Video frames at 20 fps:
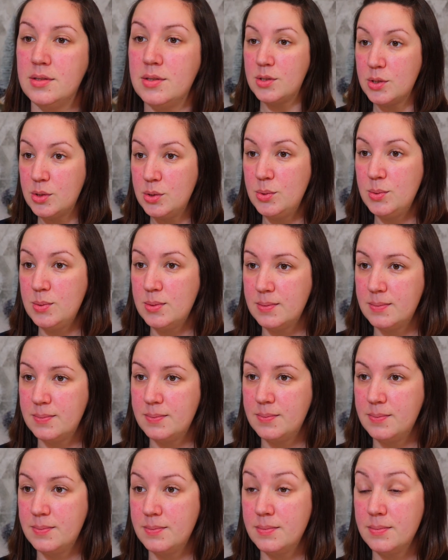Dude,
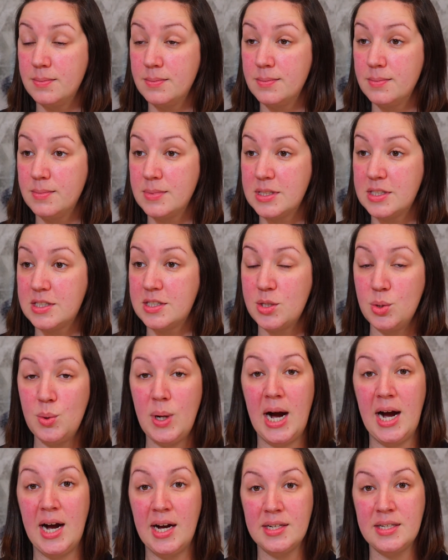it's too
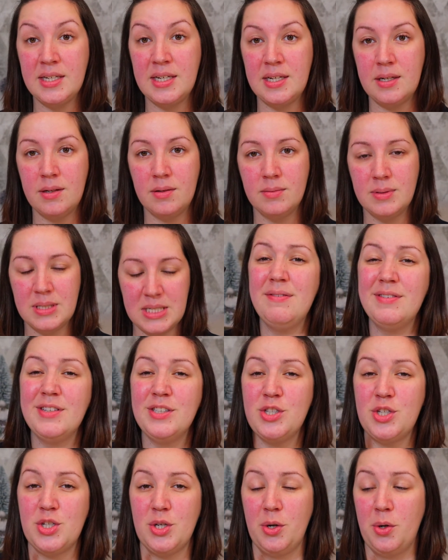hot in here.
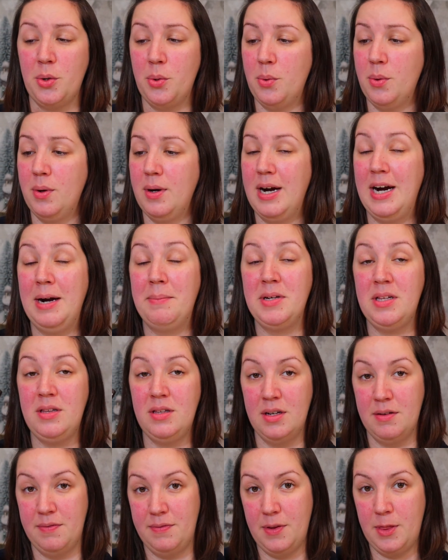Even though I'm in
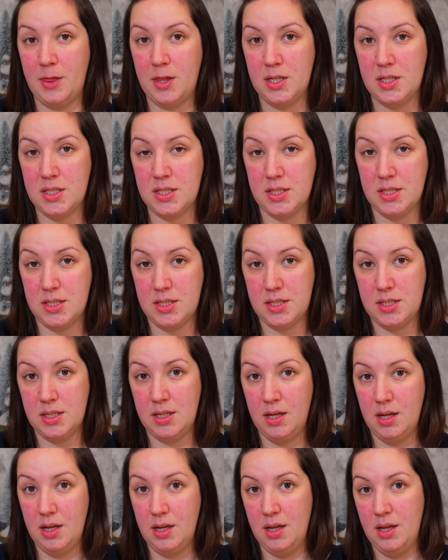love with this,
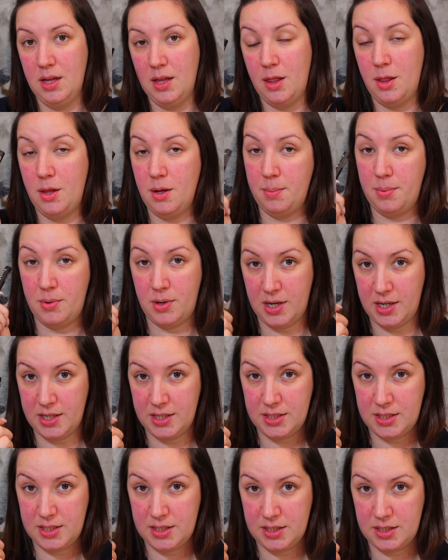the
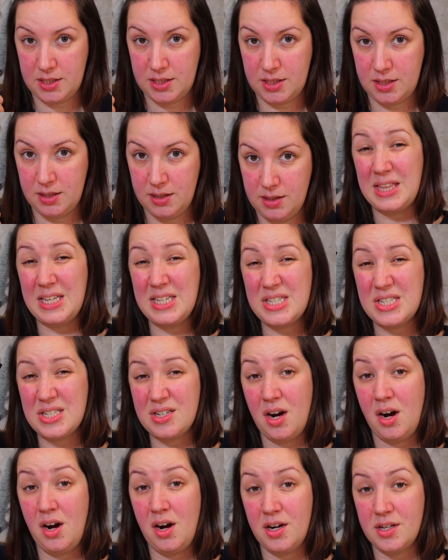price. This
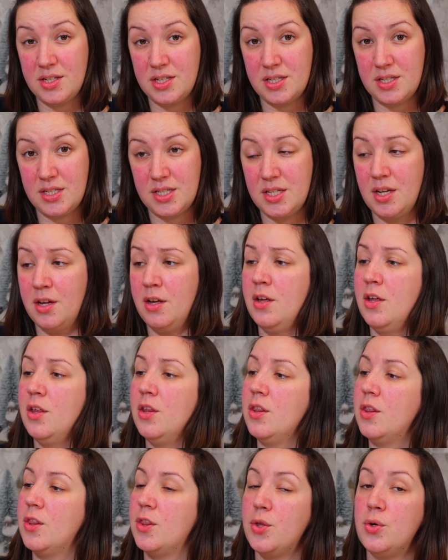costs
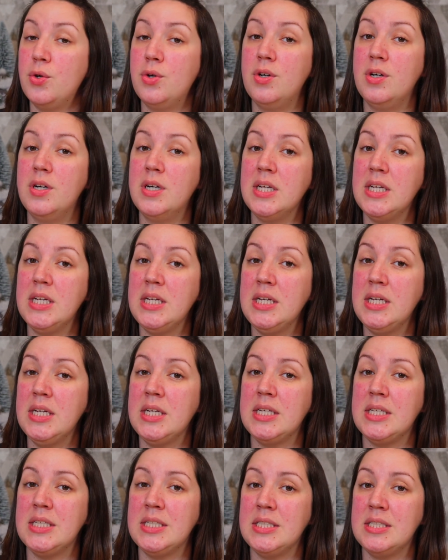30
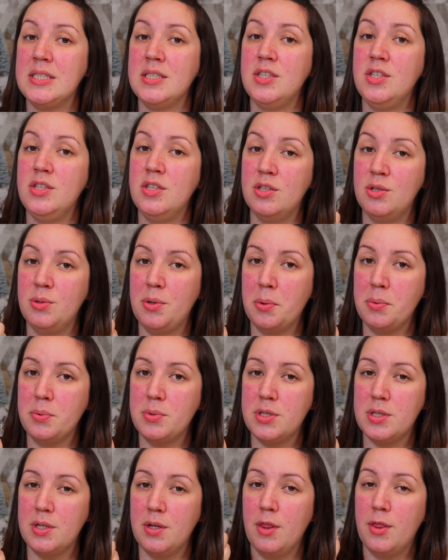
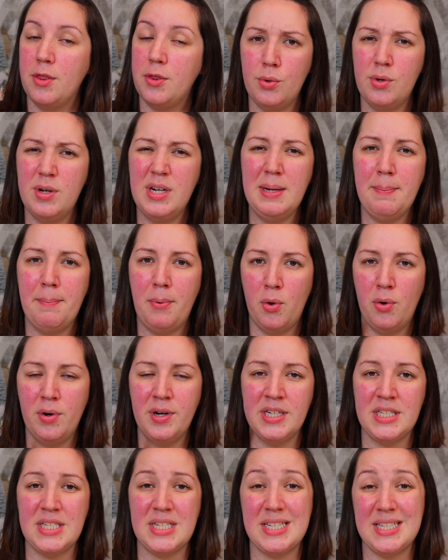euros.
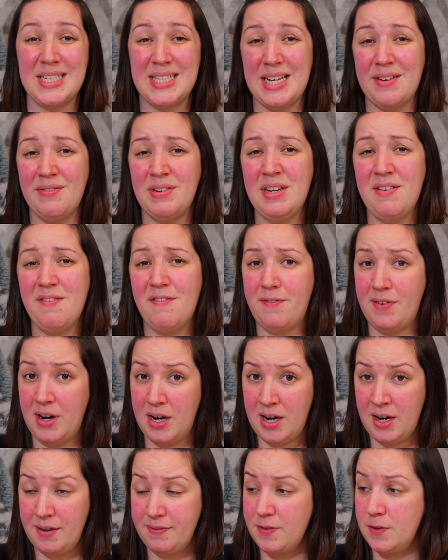
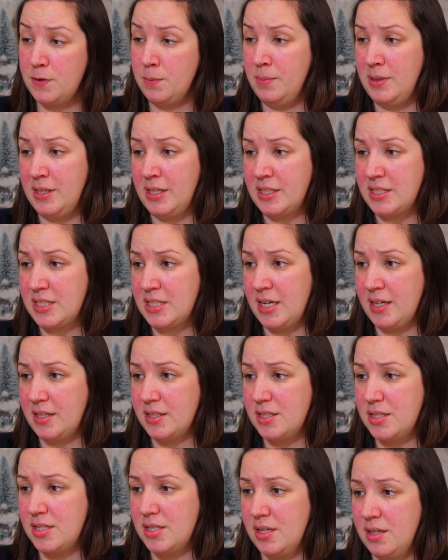30.75 to be
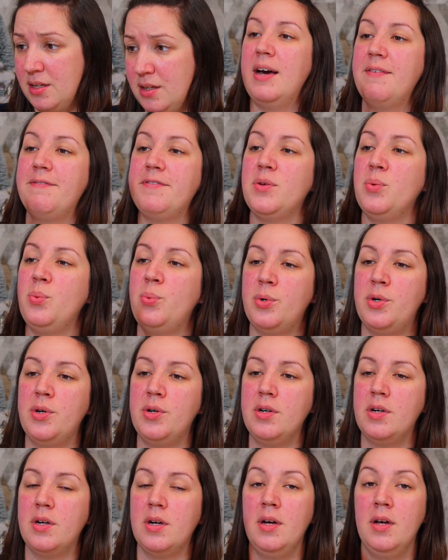exact. You have to
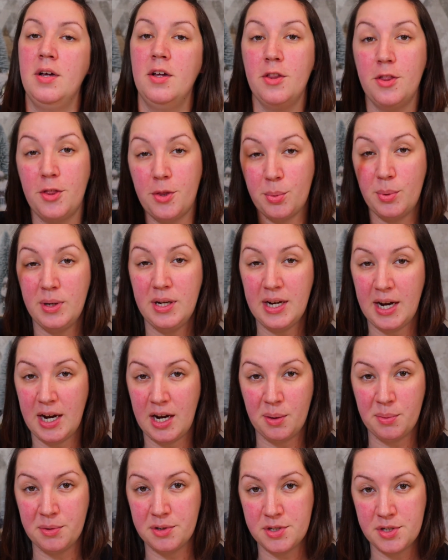work 3
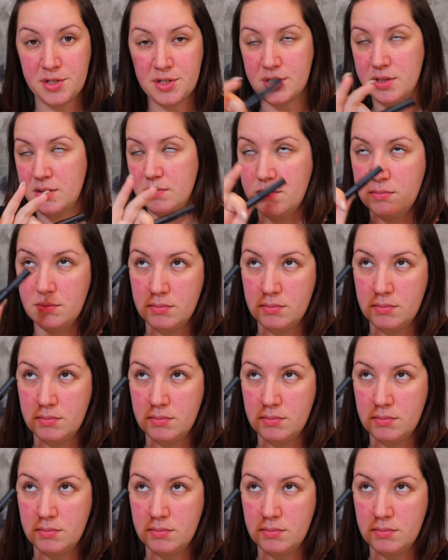hours